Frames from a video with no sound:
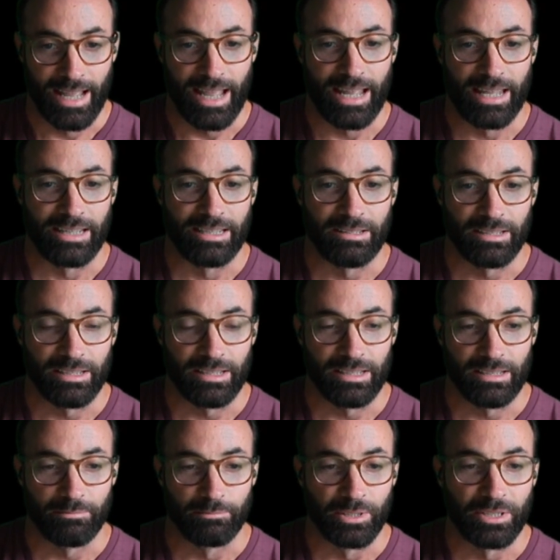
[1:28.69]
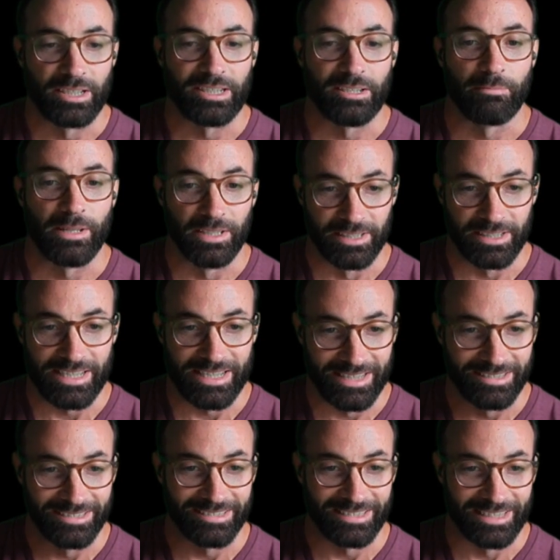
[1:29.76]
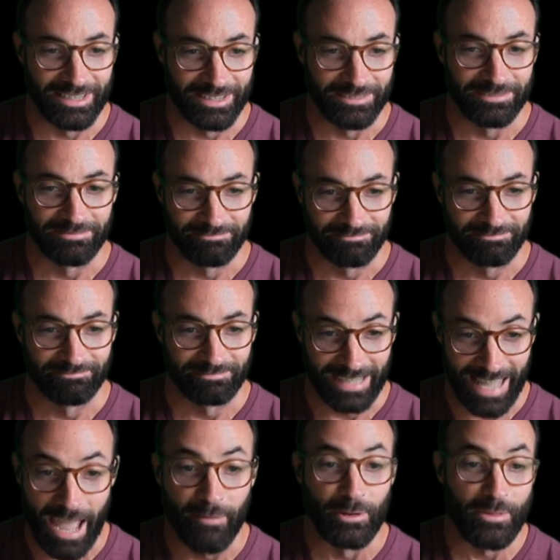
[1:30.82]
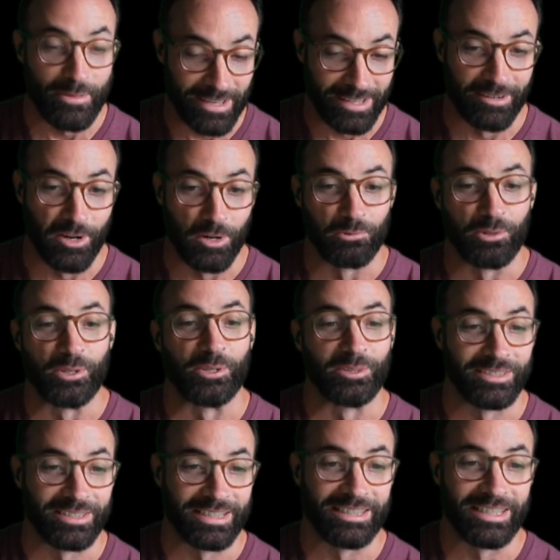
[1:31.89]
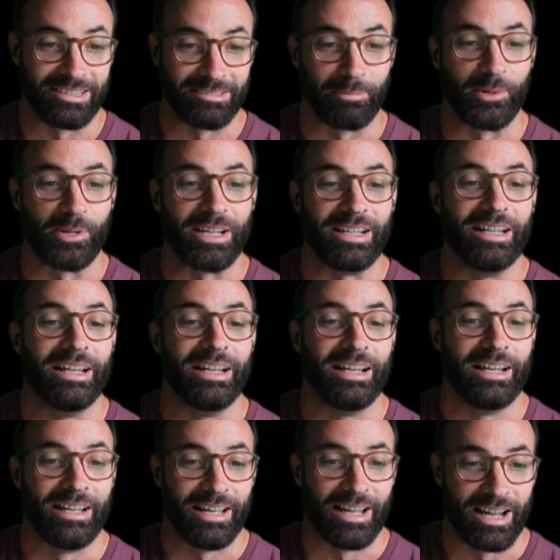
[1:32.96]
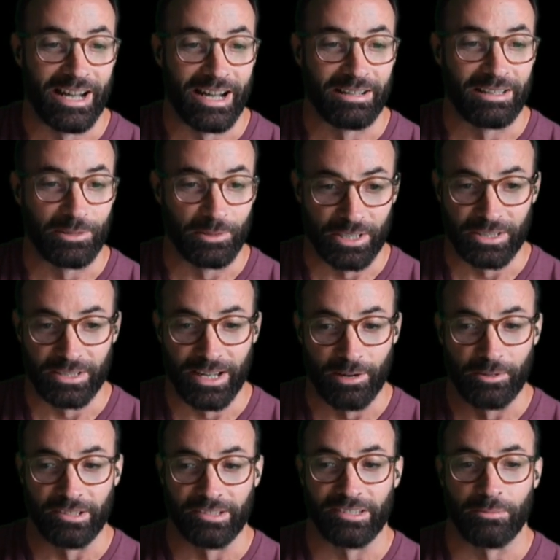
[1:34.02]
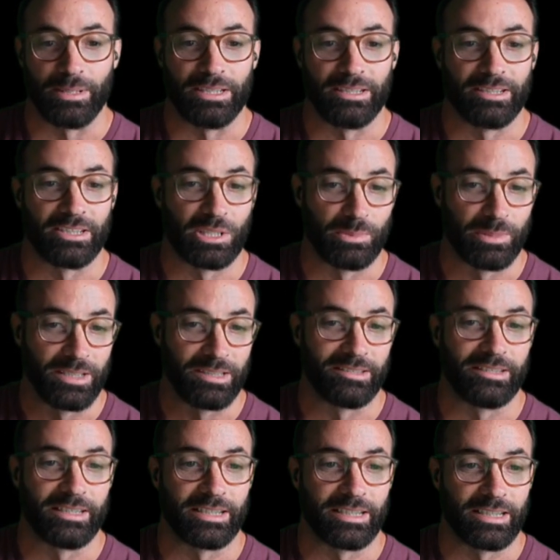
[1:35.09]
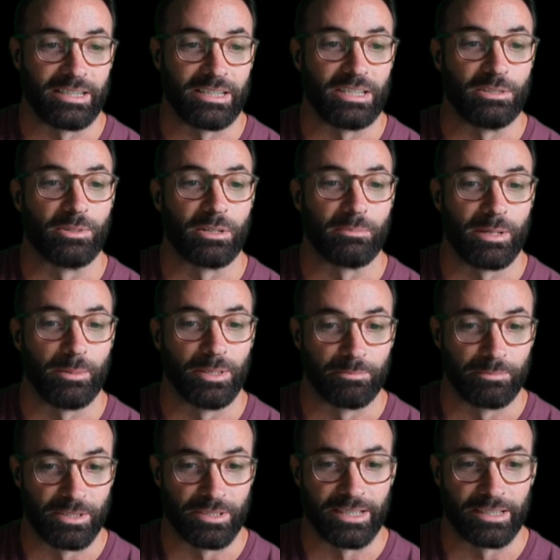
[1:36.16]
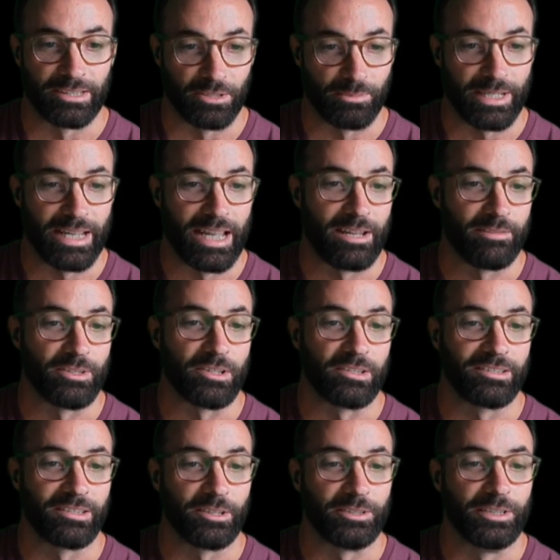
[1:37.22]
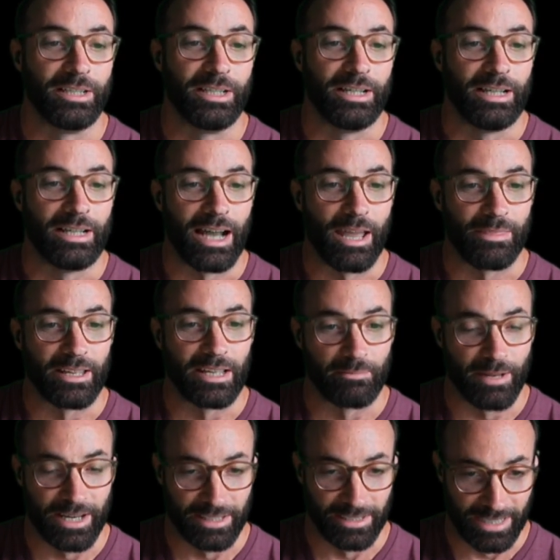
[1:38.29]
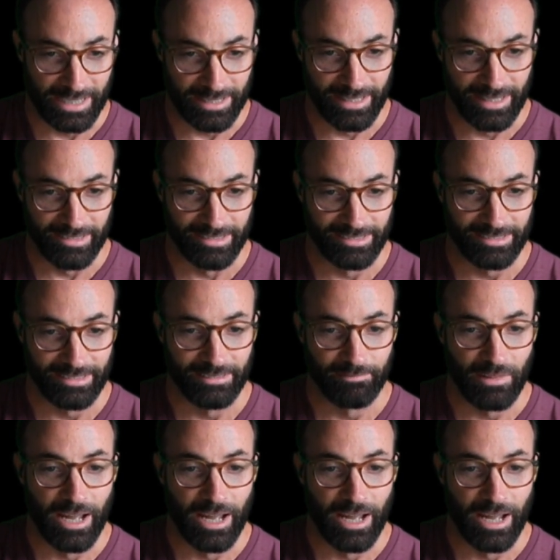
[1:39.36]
And predictability is, everything in our world at this point. You want your networks to be deterministic and you want to be able to predict their behavior. So I think about it like this.